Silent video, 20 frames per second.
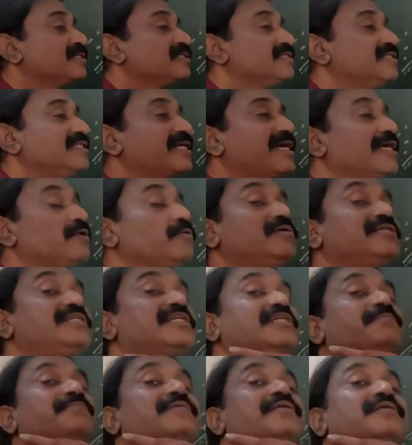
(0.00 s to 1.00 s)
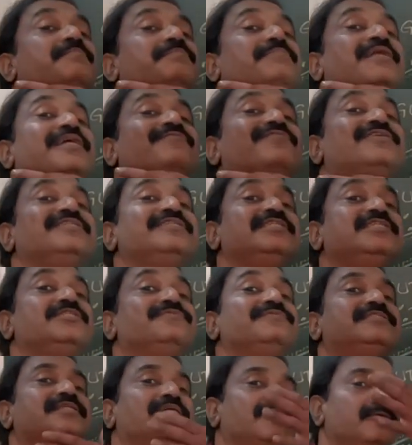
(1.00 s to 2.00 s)
the carotid blood vessels
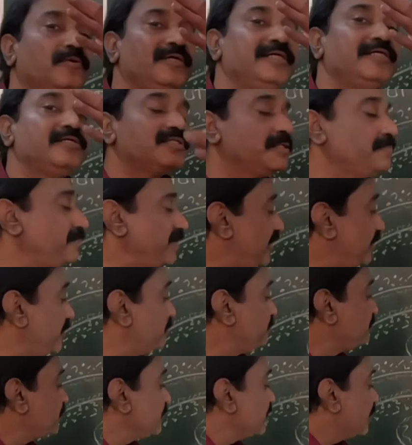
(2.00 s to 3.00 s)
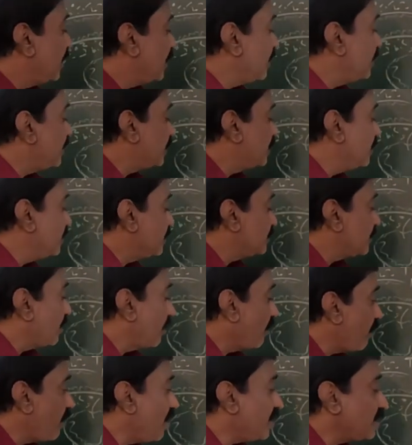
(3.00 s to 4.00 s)
which are going to the brain, and the
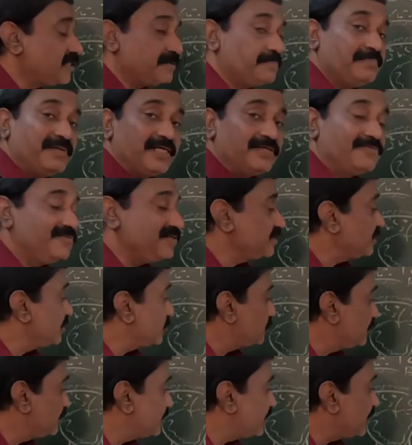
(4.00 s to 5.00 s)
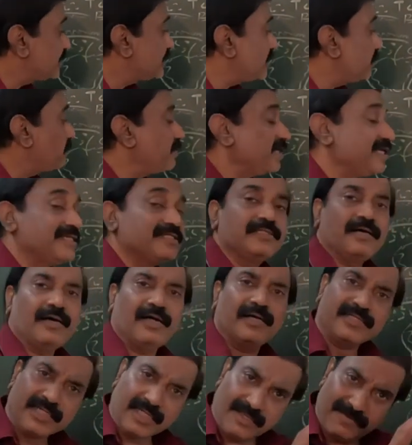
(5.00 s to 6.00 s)
heart blood vessels which are supplying the
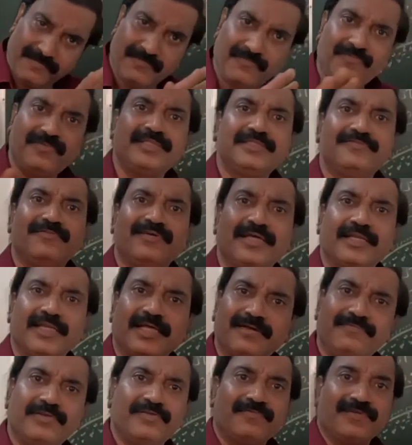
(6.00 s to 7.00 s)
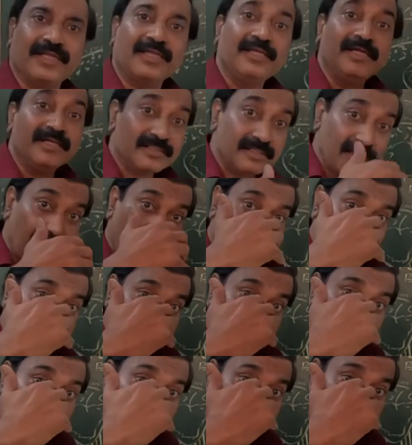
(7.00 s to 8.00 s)
heart everywhere.
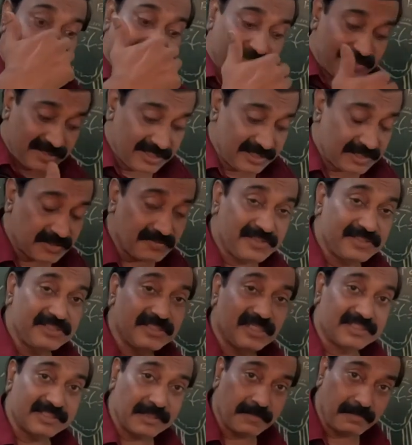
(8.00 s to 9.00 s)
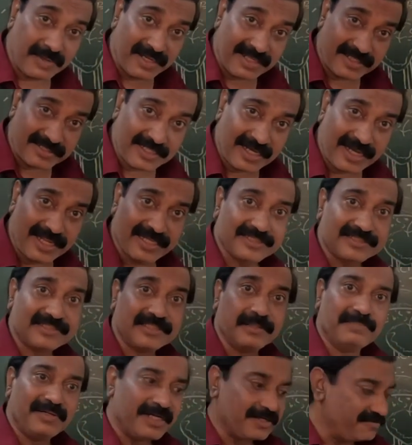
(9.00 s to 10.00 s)
The blood vessels which are supplying the legs,
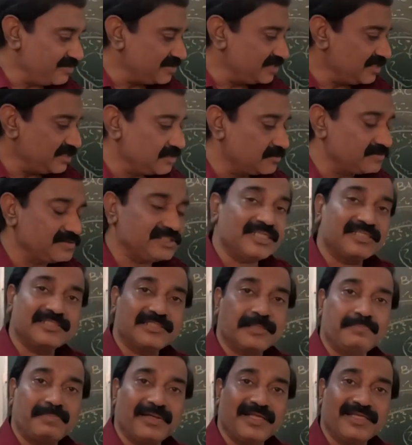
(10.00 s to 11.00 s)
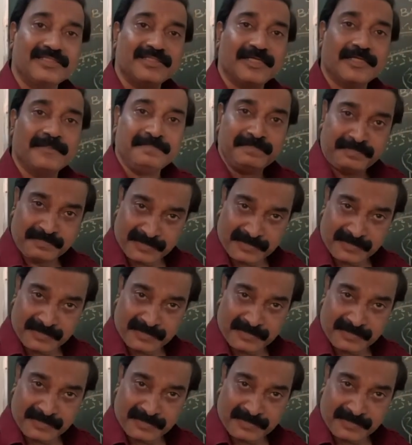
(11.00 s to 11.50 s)
the blood vessels which are supplying the